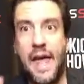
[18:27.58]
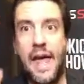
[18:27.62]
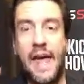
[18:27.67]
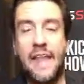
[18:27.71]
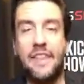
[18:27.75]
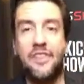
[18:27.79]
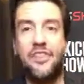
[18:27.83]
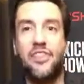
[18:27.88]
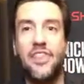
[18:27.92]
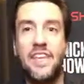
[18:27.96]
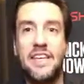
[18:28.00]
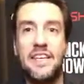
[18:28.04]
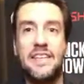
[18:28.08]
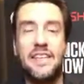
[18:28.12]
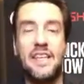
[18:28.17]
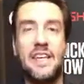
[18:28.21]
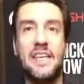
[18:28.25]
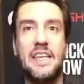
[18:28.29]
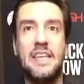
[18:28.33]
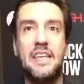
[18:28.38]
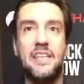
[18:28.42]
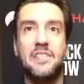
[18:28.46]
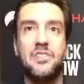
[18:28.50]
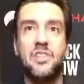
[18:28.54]
and think
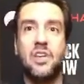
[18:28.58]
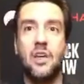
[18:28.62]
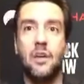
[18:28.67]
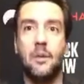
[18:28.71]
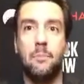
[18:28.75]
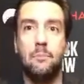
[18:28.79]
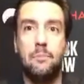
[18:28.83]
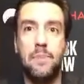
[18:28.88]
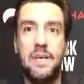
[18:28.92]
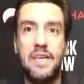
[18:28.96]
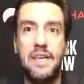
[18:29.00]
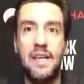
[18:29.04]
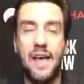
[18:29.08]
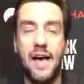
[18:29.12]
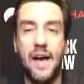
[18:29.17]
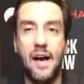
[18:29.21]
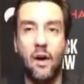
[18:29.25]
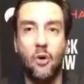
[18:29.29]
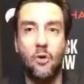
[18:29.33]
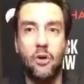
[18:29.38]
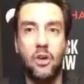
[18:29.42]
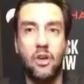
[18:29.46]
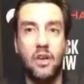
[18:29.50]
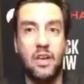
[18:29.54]
that he is going to beat
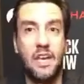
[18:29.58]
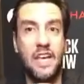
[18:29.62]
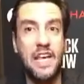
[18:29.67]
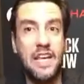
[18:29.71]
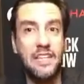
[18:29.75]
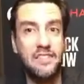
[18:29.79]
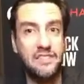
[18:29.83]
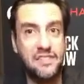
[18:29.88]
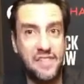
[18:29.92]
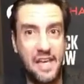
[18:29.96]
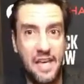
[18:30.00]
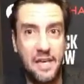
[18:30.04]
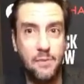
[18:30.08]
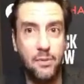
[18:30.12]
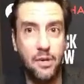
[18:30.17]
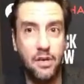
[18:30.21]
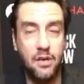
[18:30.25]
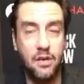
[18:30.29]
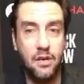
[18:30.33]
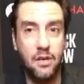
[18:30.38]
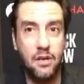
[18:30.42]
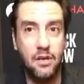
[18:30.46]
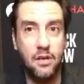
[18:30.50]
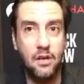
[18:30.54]
out Nick
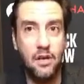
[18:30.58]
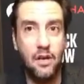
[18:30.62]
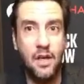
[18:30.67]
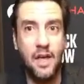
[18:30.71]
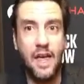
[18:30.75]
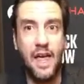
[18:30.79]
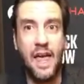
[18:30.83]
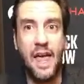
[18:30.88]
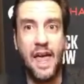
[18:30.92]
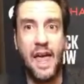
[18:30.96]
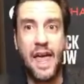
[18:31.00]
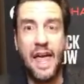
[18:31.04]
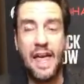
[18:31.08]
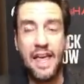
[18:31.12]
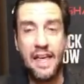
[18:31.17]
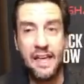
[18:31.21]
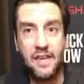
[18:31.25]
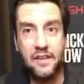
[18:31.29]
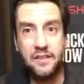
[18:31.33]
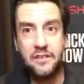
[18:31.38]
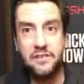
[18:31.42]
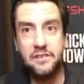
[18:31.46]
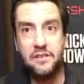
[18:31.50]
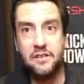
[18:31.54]
Saban
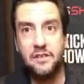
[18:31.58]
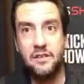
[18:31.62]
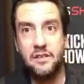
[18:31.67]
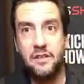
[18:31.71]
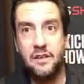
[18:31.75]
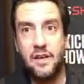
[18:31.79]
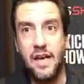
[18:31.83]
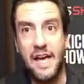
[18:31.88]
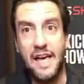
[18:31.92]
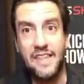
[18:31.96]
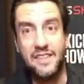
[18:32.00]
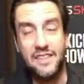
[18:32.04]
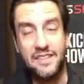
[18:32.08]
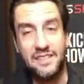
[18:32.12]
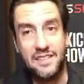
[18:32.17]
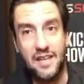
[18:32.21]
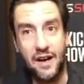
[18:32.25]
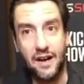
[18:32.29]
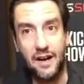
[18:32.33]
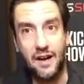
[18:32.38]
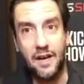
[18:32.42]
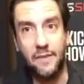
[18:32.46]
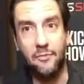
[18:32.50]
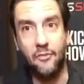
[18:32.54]
and at the
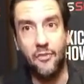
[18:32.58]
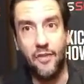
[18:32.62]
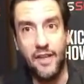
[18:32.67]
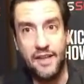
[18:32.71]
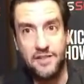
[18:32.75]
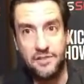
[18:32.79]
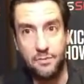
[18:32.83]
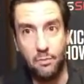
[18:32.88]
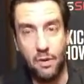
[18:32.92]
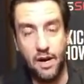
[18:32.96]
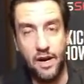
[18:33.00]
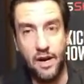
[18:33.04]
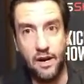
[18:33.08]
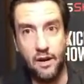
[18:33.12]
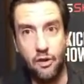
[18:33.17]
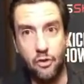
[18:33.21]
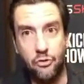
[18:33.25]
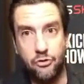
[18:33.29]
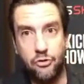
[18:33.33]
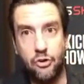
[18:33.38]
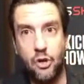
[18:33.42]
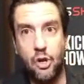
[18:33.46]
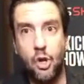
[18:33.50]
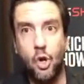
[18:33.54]
time Les
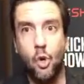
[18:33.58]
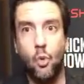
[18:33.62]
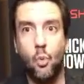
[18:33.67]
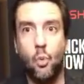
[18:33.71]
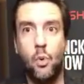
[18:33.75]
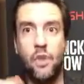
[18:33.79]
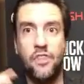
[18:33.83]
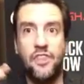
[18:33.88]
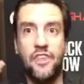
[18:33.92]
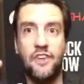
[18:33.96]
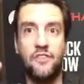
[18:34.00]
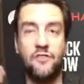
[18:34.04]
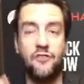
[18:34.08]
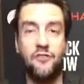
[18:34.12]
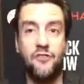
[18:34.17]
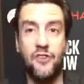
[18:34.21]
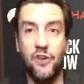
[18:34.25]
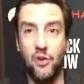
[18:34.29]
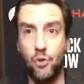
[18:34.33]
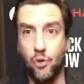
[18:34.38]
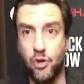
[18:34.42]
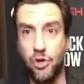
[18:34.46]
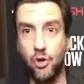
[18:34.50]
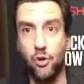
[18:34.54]
Miles with
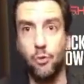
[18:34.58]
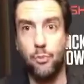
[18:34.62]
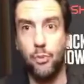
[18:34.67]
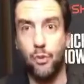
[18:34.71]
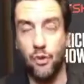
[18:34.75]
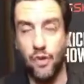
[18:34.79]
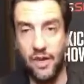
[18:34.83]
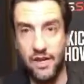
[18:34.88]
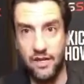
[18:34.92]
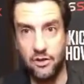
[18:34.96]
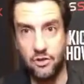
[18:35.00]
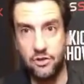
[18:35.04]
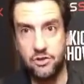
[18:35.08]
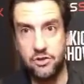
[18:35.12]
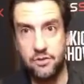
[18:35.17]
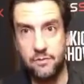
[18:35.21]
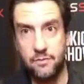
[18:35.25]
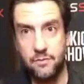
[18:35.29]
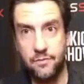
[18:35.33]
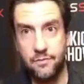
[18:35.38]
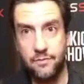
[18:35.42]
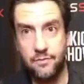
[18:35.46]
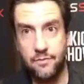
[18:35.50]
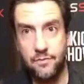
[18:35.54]
inferior players.
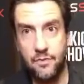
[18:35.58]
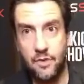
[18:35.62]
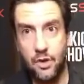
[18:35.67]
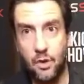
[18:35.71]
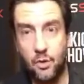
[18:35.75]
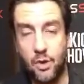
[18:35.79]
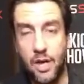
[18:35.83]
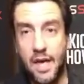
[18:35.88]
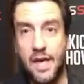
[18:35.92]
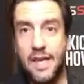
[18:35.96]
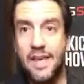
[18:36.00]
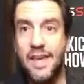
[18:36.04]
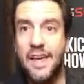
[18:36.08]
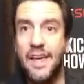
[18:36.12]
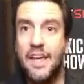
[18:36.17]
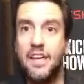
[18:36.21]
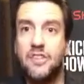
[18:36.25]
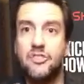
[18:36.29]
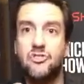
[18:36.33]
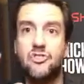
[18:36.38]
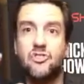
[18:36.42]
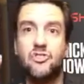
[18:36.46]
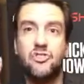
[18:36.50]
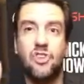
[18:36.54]
Okay?
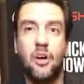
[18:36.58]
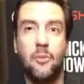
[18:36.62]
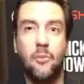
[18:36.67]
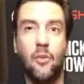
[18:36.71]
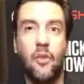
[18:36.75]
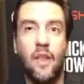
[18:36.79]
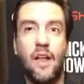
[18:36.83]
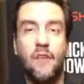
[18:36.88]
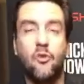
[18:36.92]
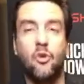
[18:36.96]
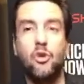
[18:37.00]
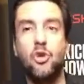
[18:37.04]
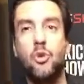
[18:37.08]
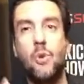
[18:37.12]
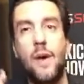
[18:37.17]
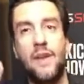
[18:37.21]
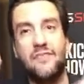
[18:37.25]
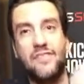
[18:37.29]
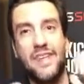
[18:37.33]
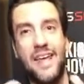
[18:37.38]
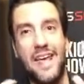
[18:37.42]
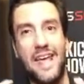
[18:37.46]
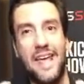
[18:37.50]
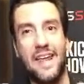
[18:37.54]
Some level, you
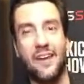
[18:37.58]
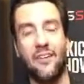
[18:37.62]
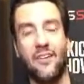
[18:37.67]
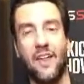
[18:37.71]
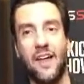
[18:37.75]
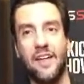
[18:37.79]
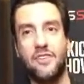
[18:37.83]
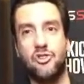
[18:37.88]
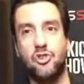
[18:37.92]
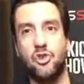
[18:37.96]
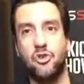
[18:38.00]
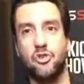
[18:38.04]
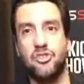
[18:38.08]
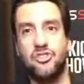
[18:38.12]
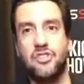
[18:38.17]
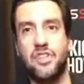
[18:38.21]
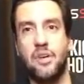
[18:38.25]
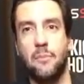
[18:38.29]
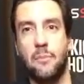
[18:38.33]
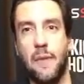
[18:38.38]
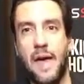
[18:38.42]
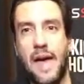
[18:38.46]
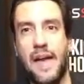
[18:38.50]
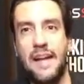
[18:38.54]
have to analyze your
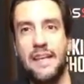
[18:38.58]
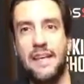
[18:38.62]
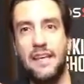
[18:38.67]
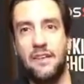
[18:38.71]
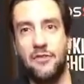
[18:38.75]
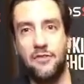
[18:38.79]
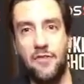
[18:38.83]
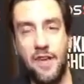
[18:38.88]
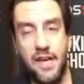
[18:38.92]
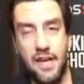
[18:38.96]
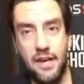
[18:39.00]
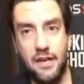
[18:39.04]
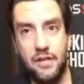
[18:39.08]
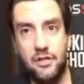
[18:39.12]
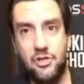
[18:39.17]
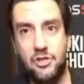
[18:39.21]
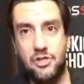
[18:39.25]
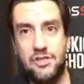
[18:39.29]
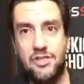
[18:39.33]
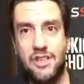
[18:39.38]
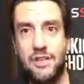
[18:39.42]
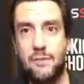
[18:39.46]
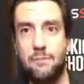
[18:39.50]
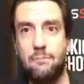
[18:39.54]
schematic
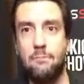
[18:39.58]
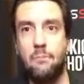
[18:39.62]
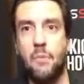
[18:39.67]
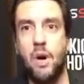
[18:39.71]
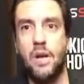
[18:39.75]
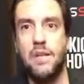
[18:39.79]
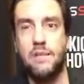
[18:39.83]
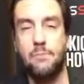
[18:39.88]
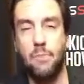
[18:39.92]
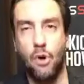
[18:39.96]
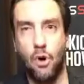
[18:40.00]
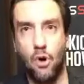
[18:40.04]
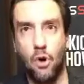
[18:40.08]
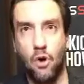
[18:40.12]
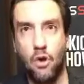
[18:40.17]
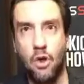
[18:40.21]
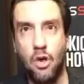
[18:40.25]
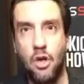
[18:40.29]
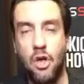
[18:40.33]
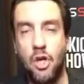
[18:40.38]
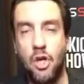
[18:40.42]
advantage. It's like Moneyball.